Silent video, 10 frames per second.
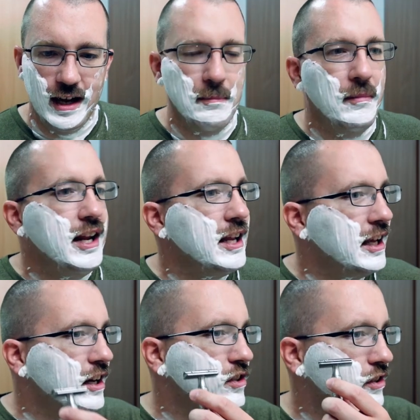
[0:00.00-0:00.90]
I might
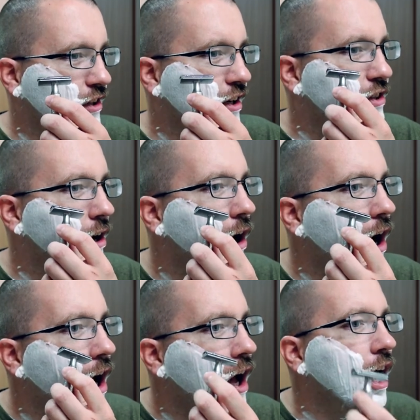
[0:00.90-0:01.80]
get just a
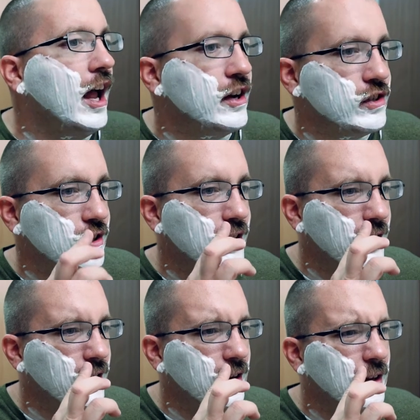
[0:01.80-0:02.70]
touch
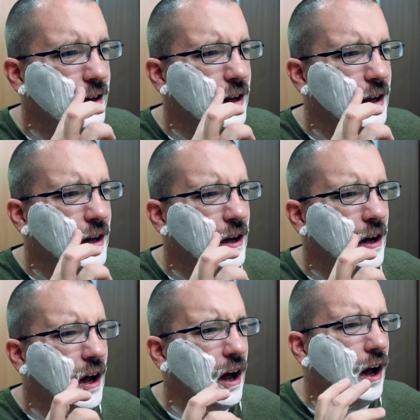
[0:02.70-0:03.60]

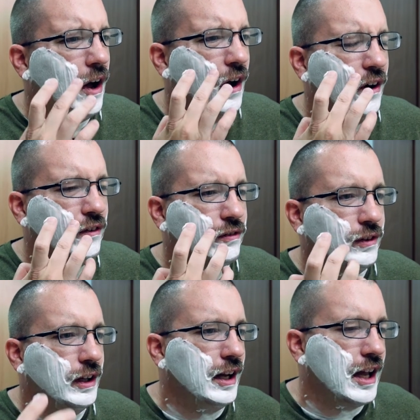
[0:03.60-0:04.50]
of
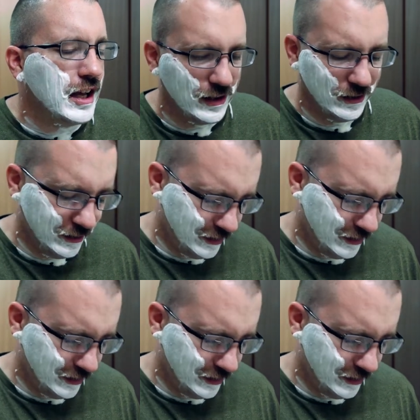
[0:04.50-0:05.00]
like